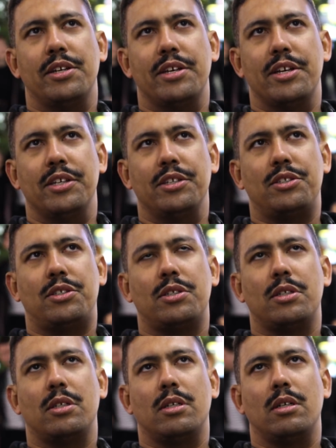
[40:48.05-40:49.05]

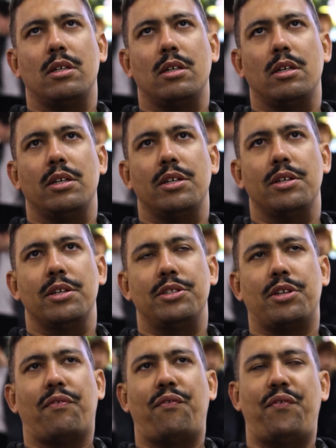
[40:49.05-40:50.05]

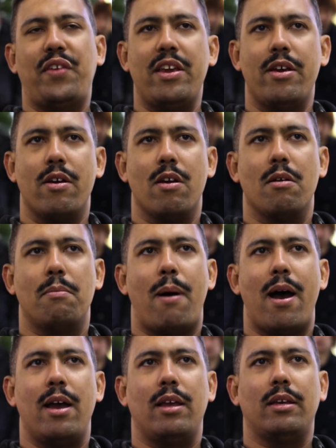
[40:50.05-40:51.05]
is a fear
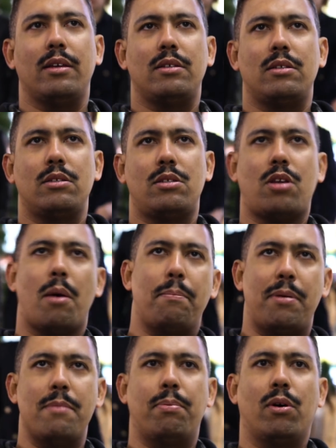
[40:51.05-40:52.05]
by some
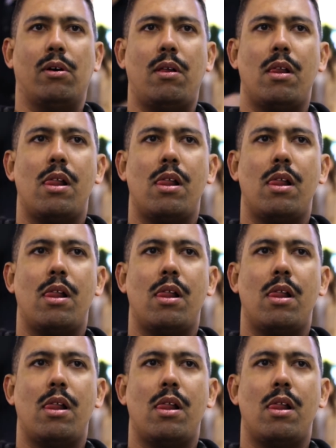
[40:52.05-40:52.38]
people